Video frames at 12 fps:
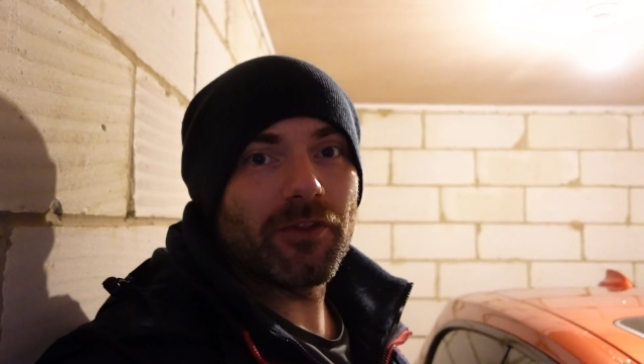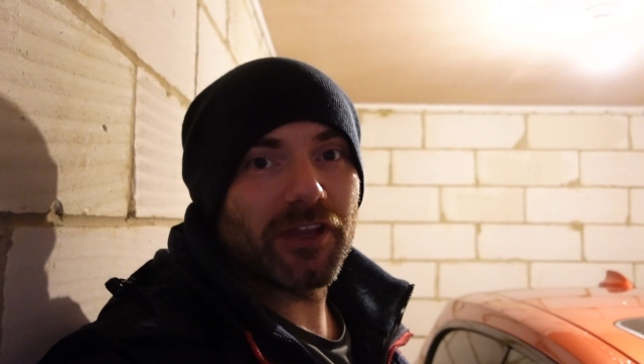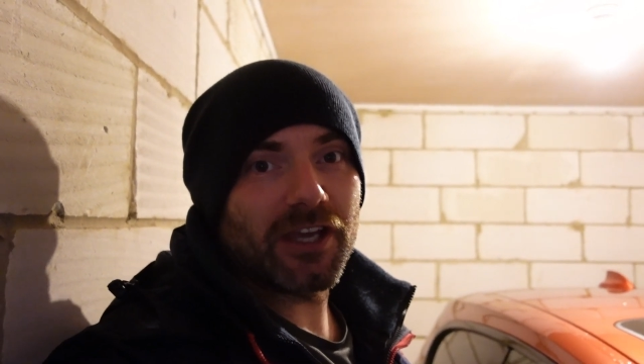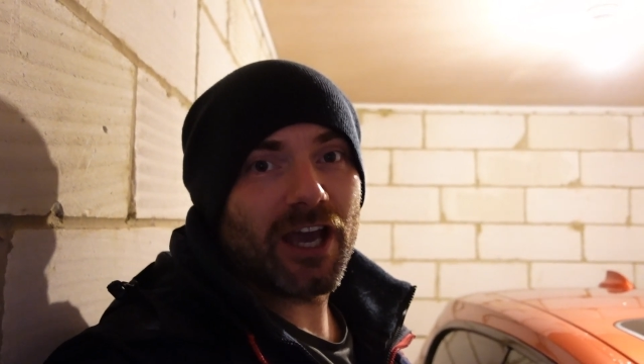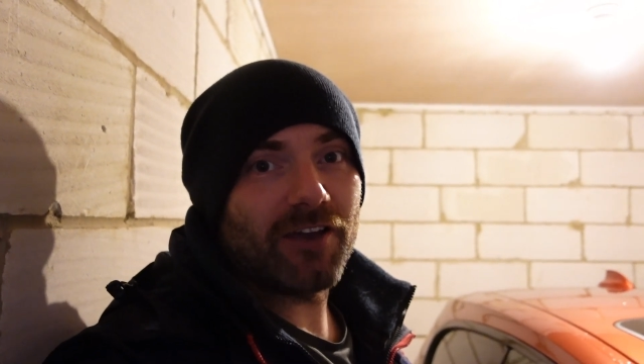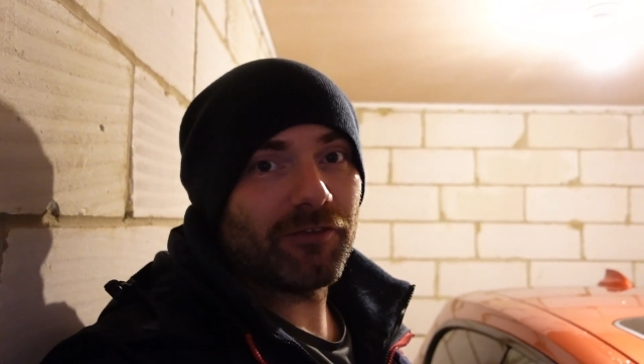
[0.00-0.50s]
the
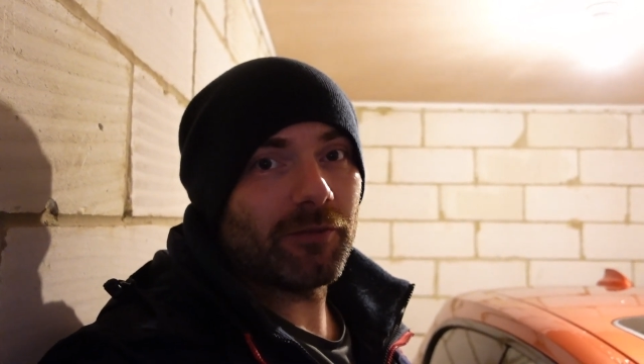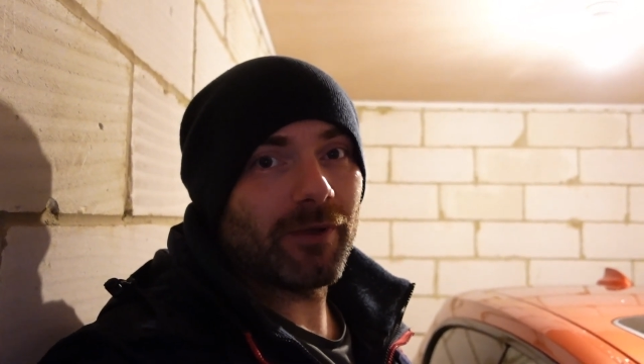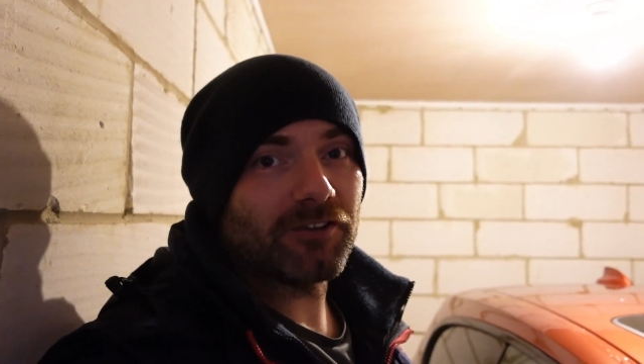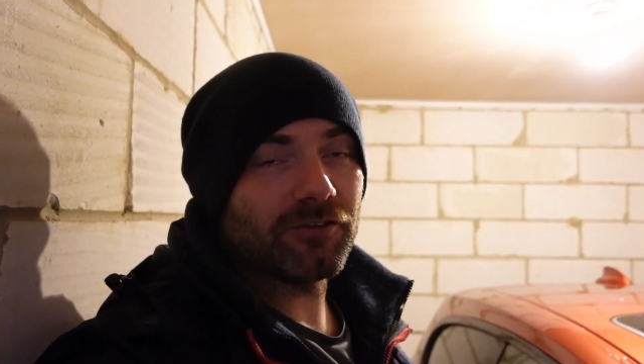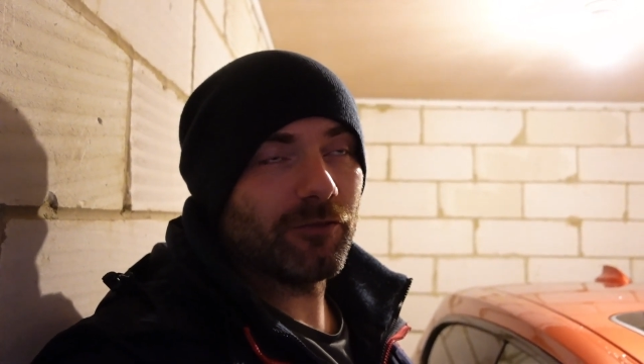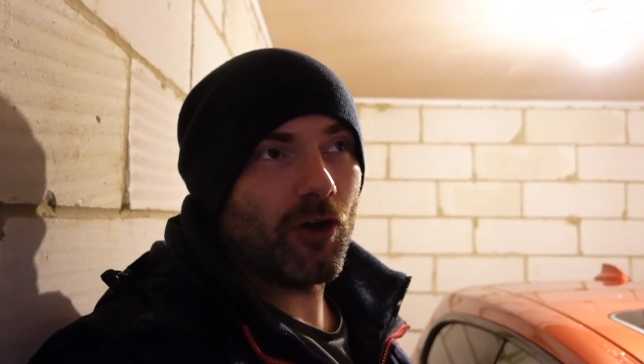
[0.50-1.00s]
car for the
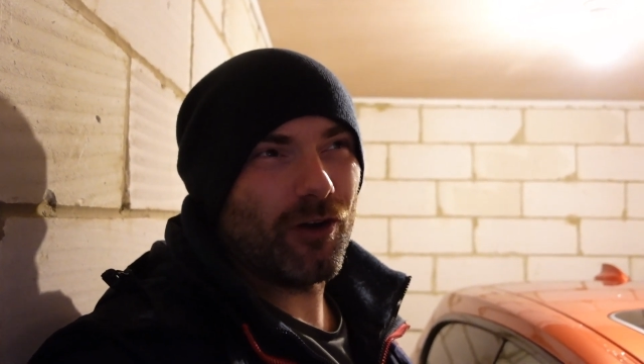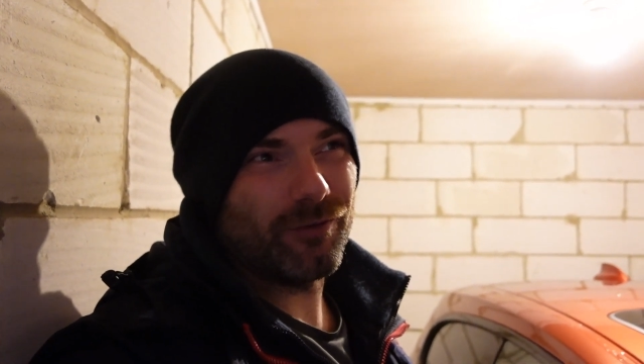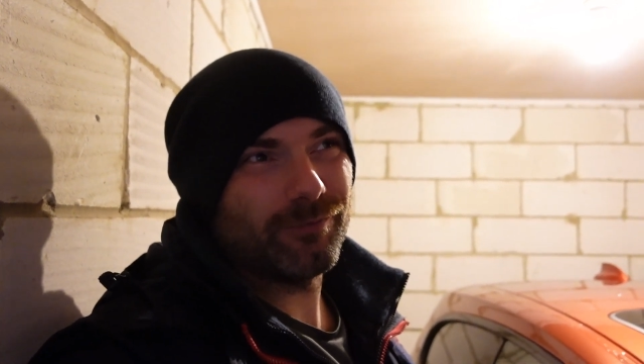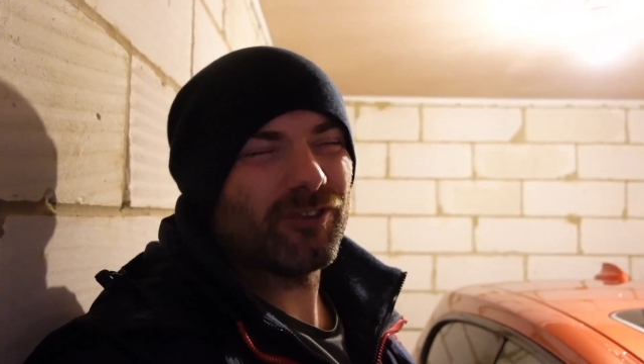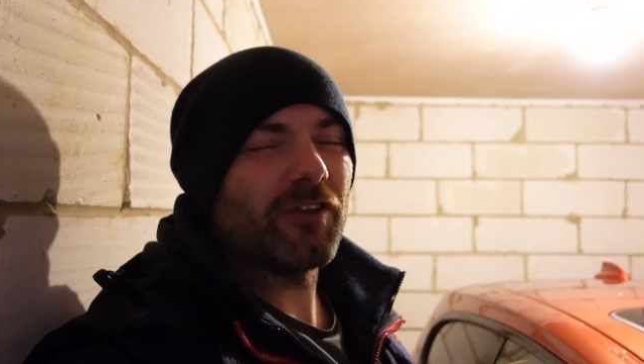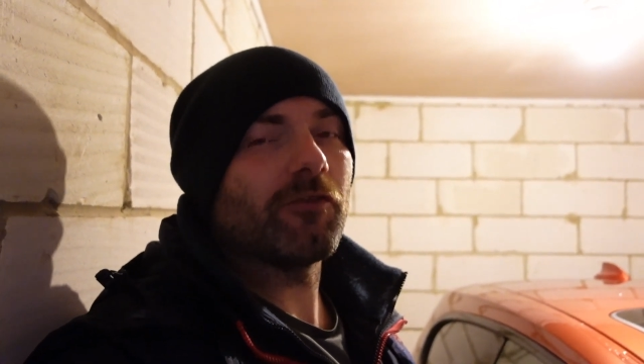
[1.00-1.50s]
past
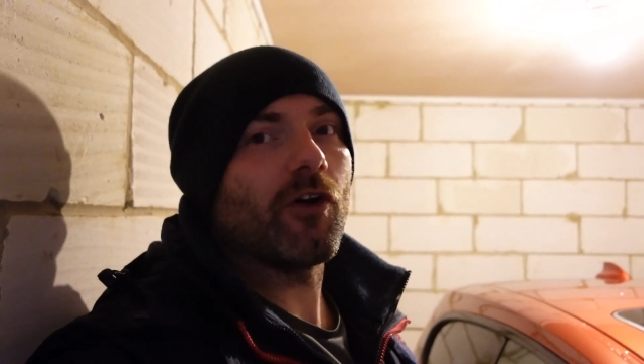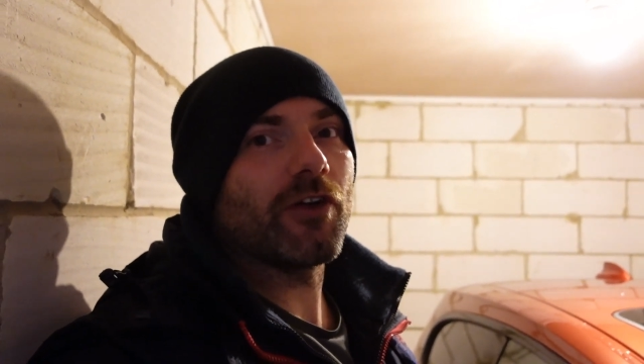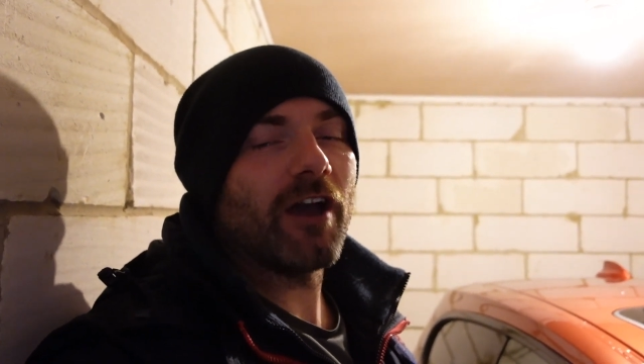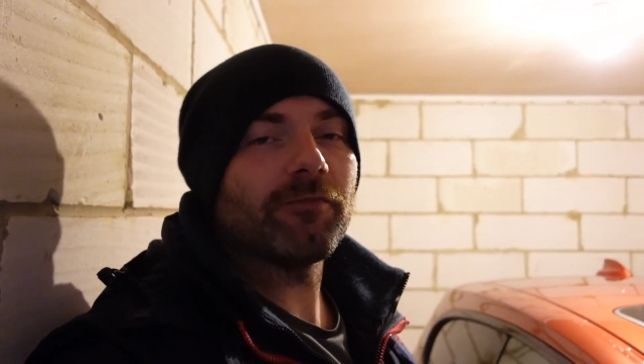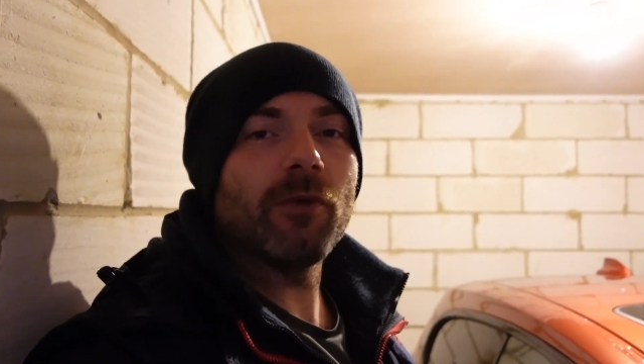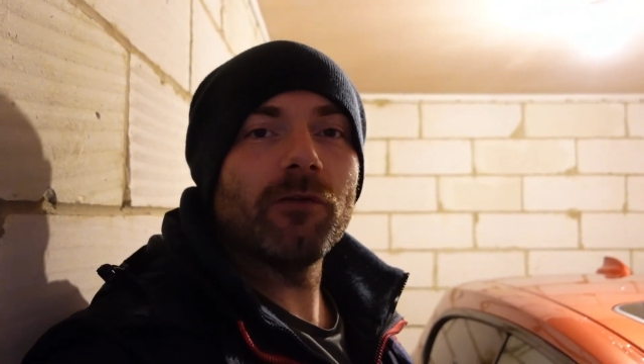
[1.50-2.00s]

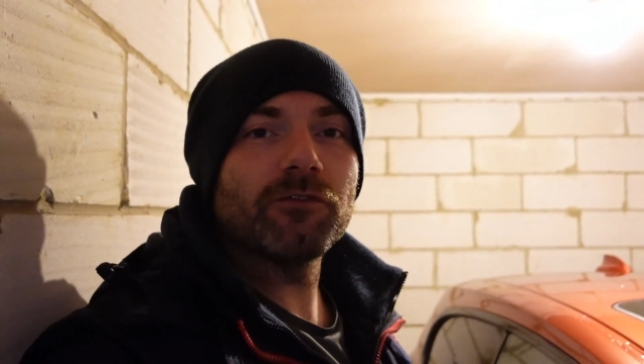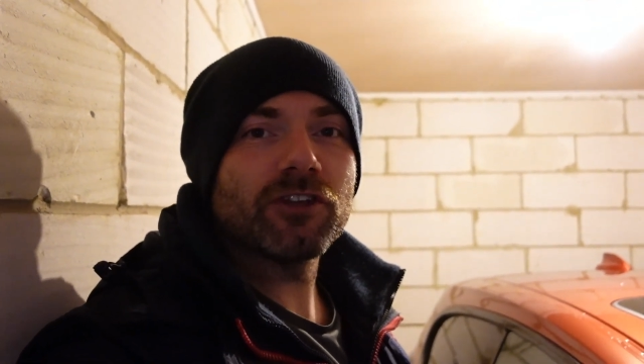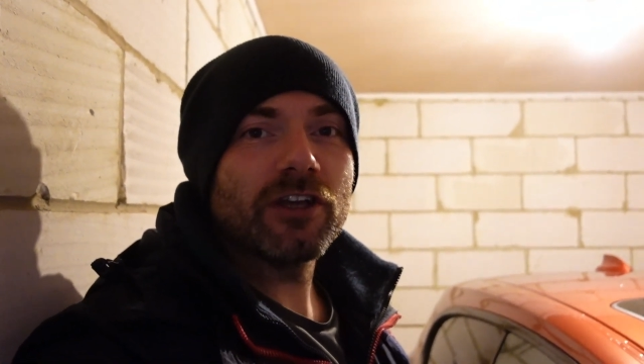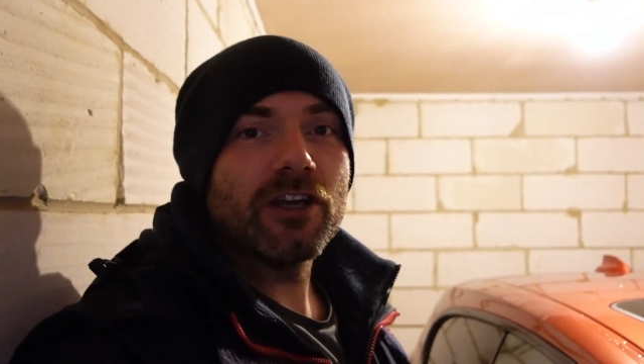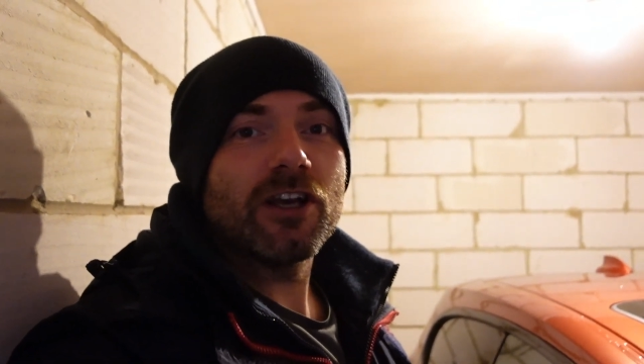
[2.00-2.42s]
4.5 months,